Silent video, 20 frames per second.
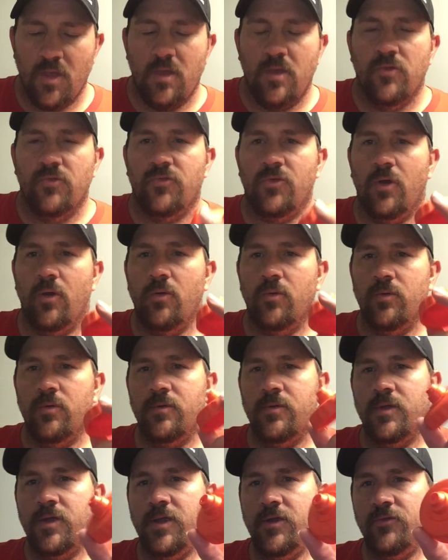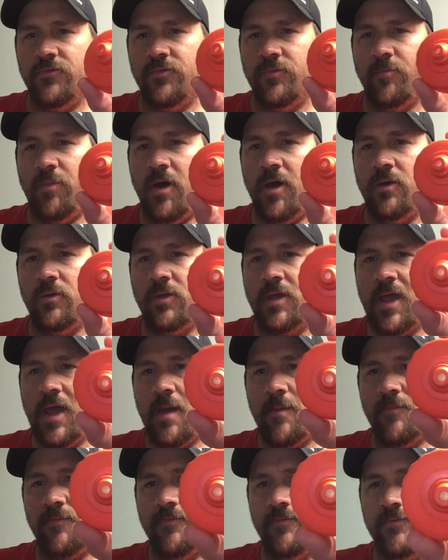So here's the bottle
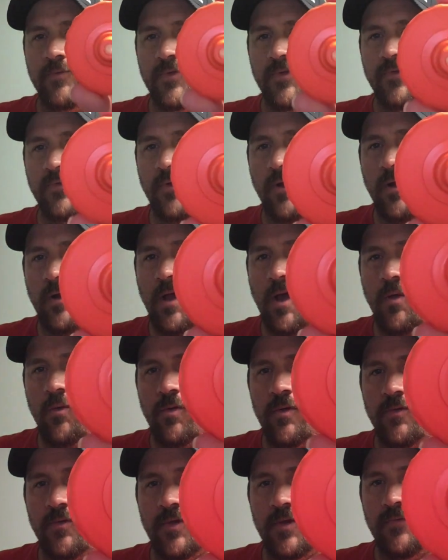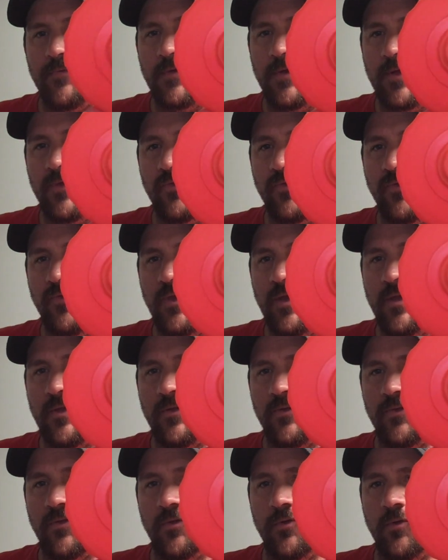cap to start out with, and if you can see
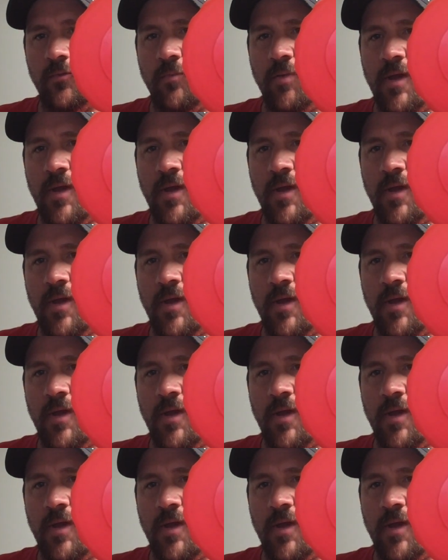this little